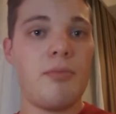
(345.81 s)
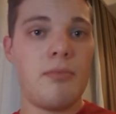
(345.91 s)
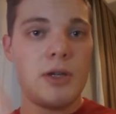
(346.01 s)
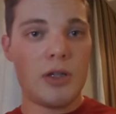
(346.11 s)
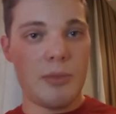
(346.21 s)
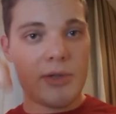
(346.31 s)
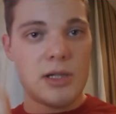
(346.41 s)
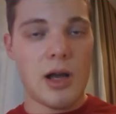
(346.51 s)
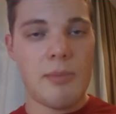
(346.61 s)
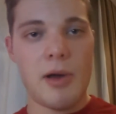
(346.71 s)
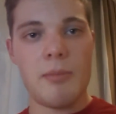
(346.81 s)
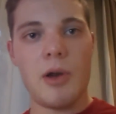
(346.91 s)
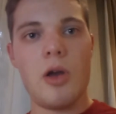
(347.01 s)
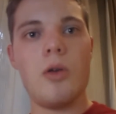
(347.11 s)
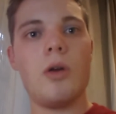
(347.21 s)
make sure you press the like button
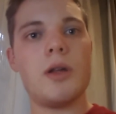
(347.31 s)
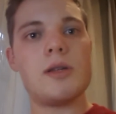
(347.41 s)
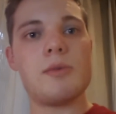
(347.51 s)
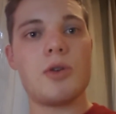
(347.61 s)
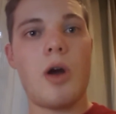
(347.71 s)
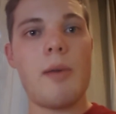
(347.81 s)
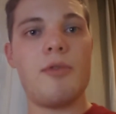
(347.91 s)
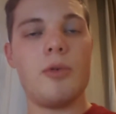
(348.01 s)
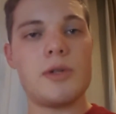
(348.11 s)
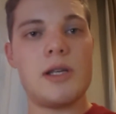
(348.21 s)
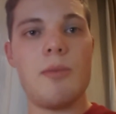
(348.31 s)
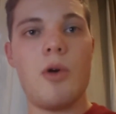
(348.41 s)
below and subscribe if you want to see more.